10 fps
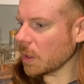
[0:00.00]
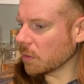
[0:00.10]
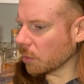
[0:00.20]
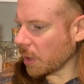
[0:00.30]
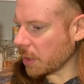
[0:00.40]

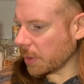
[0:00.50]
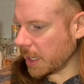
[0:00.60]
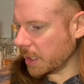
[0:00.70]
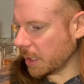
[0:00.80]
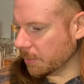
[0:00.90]
right
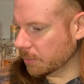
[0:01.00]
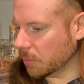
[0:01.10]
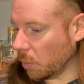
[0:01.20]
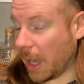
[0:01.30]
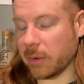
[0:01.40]
away,
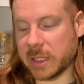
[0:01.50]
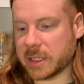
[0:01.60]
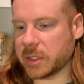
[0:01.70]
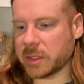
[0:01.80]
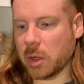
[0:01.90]
wow, it's
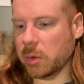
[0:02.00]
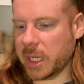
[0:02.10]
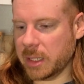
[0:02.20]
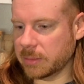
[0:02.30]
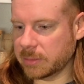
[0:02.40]
just
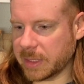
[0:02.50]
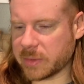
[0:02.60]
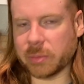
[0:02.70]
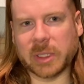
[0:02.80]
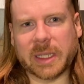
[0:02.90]
oaky.
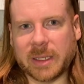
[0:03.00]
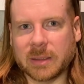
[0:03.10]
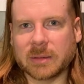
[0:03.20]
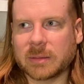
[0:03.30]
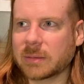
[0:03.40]
That's really
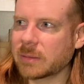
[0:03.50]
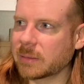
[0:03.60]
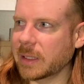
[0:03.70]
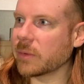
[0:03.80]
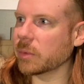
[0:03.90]

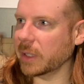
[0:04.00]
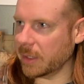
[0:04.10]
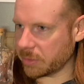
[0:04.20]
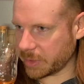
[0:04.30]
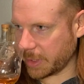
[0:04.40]

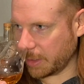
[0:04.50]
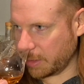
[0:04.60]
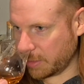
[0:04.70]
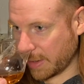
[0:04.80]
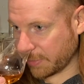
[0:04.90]
interesting. You
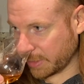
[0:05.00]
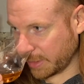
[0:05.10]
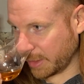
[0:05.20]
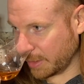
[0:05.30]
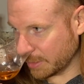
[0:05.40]

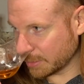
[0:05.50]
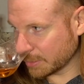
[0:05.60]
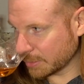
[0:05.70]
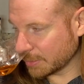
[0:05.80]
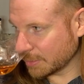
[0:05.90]
definitely
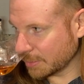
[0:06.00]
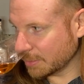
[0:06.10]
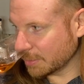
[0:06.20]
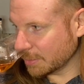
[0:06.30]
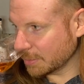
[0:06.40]

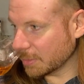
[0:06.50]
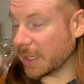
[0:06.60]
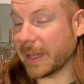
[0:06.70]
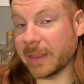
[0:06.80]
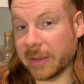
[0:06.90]

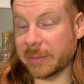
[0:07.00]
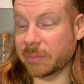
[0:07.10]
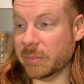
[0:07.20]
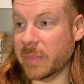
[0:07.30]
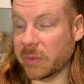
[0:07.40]
get the
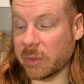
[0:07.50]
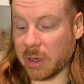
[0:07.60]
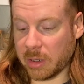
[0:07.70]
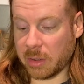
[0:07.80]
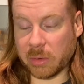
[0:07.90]

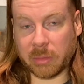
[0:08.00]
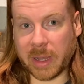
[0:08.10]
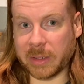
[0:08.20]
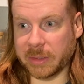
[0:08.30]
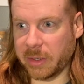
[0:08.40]
Mizunara Oak
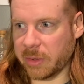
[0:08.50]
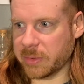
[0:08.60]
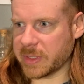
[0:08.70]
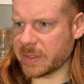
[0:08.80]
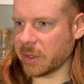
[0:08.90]
right on the
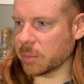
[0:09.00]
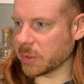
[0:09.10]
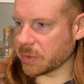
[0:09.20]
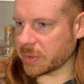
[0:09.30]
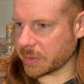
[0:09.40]
nose. It's
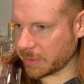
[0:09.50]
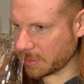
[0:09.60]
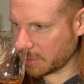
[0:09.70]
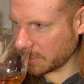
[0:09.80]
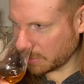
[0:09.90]
almost,
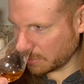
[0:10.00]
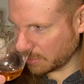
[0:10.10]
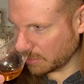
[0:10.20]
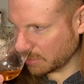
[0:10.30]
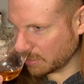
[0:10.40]

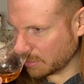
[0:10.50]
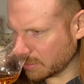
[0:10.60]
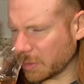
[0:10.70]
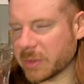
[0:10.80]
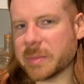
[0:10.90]

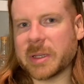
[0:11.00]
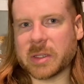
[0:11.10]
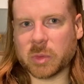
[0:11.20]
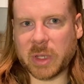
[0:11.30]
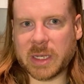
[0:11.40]
there's a bit of
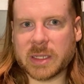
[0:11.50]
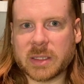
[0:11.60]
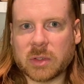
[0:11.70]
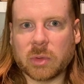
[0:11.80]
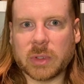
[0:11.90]
sweetness
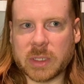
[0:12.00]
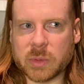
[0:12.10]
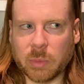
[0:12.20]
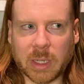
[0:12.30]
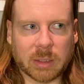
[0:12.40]
to it as
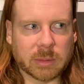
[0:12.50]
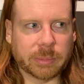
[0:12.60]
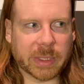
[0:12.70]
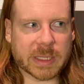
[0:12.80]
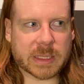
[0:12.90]
well,
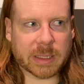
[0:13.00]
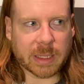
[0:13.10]
but